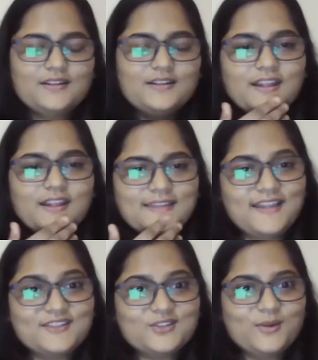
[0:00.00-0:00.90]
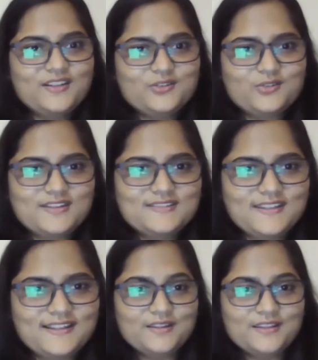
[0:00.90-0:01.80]
Yeah, that's quite
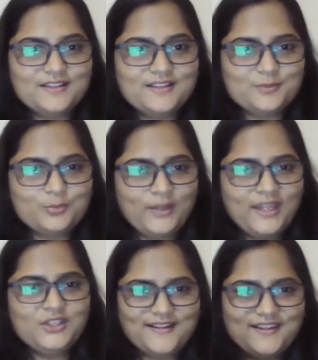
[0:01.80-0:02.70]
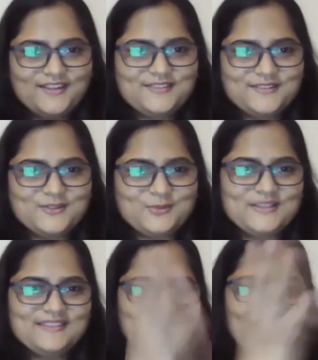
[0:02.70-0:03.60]
interesting. The way you connected it with
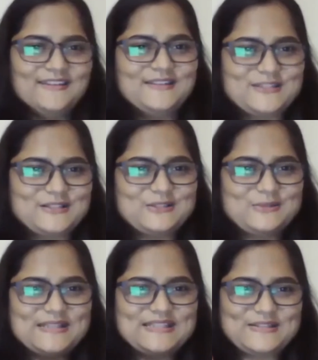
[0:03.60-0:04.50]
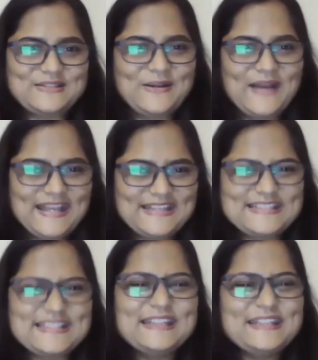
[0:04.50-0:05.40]
the identical twins in your eyes
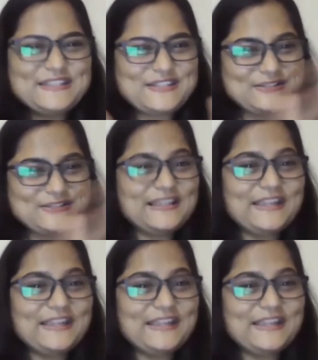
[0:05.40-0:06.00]
to like